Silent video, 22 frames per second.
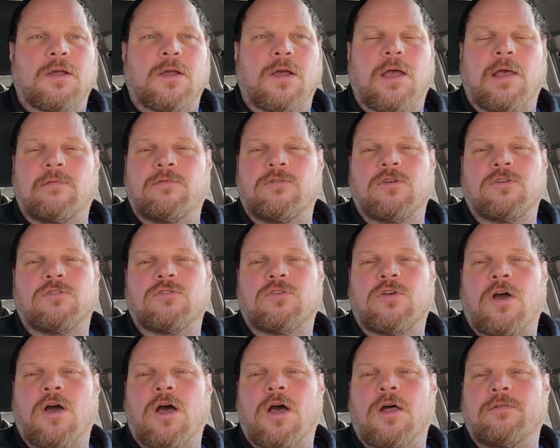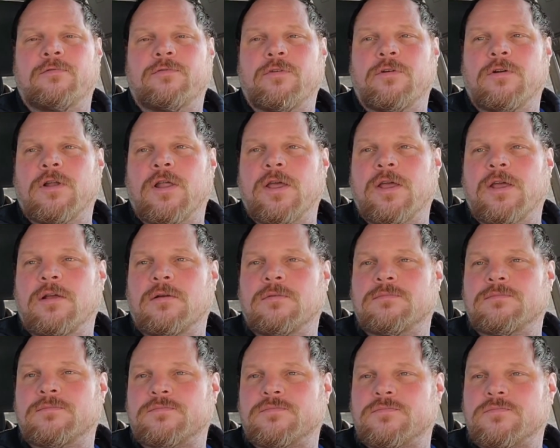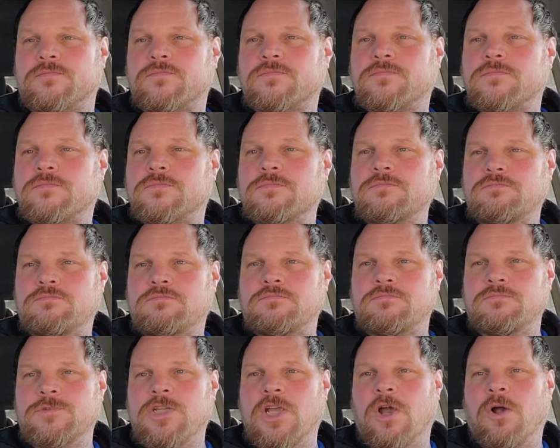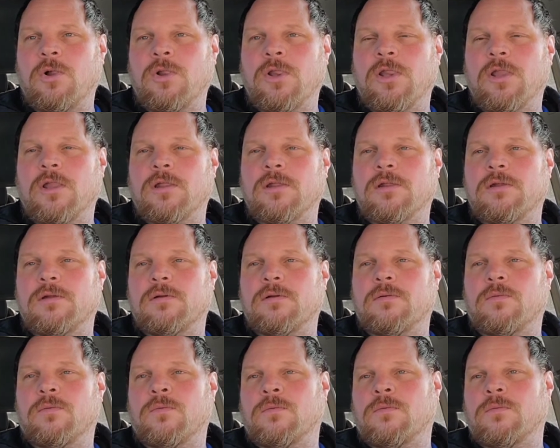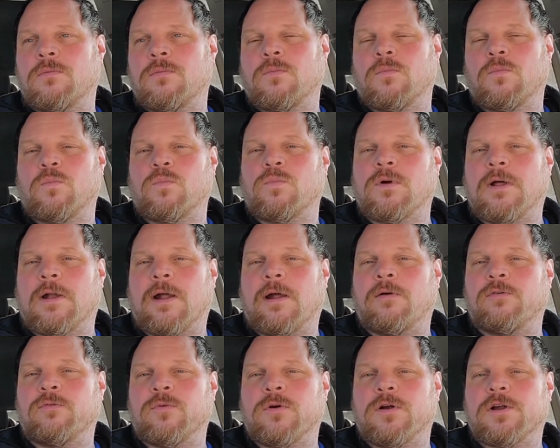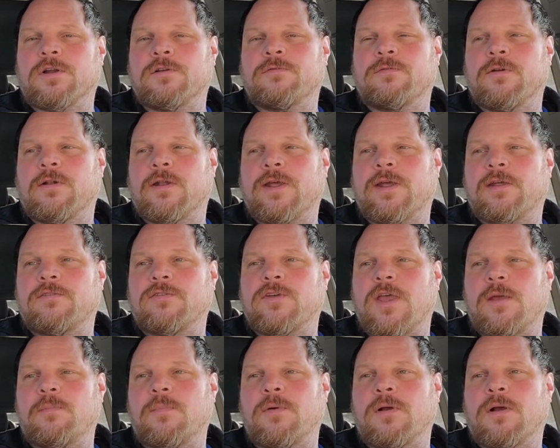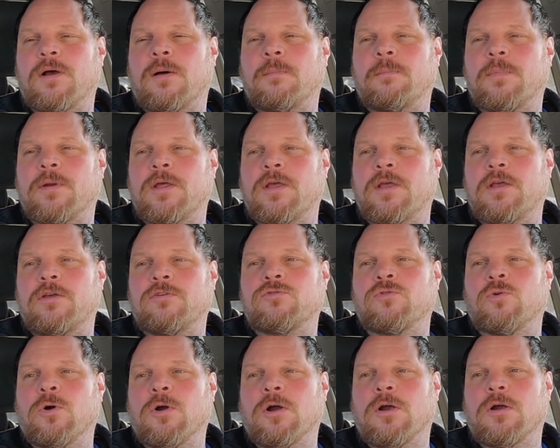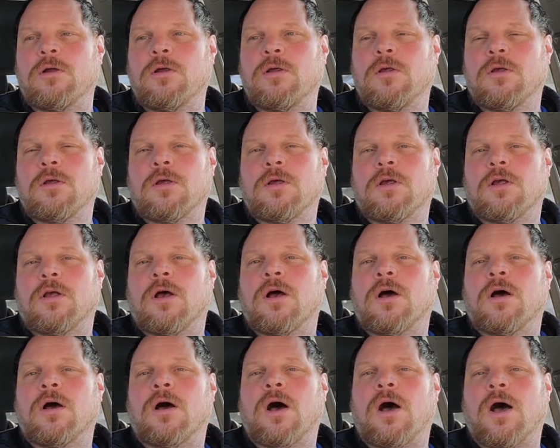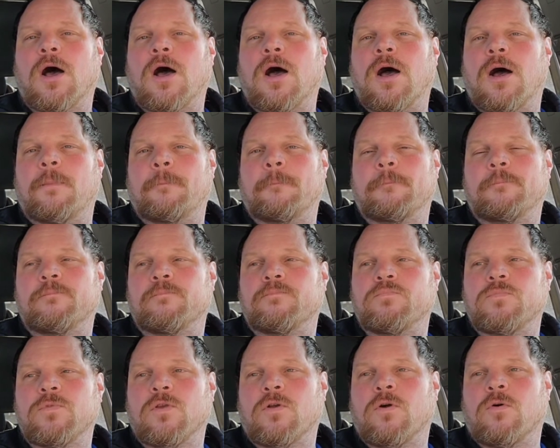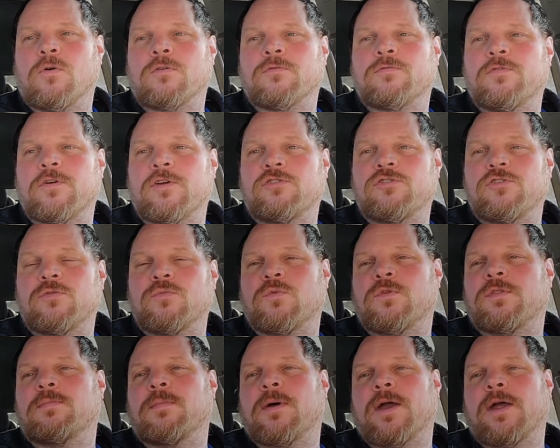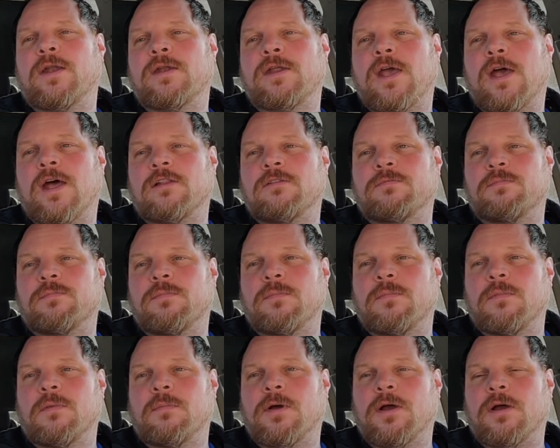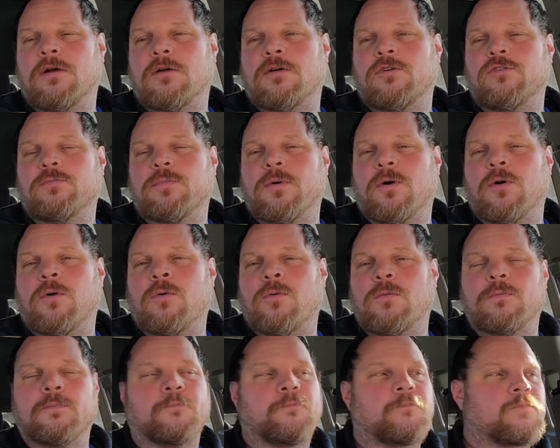I've just gone for, like, when I was working for landscaping companies, or going fishing with my uncle's boat,